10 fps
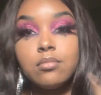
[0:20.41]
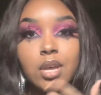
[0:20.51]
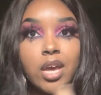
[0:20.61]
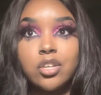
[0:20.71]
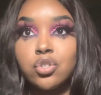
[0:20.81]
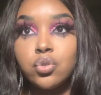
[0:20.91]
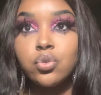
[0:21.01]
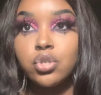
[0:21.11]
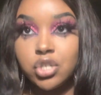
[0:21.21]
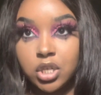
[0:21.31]
as you
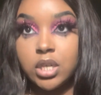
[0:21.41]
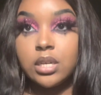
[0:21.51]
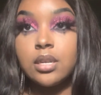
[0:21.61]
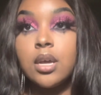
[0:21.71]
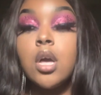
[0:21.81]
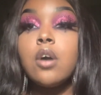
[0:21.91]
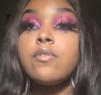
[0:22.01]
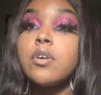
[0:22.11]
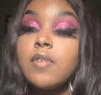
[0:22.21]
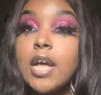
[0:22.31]
should,
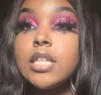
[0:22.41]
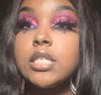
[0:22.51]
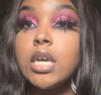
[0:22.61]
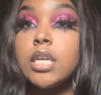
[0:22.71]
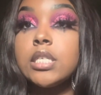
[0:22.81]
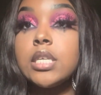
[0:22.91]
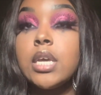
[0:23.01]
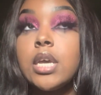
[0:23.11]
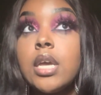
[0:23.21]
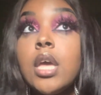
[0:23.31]
for Valentine's Day,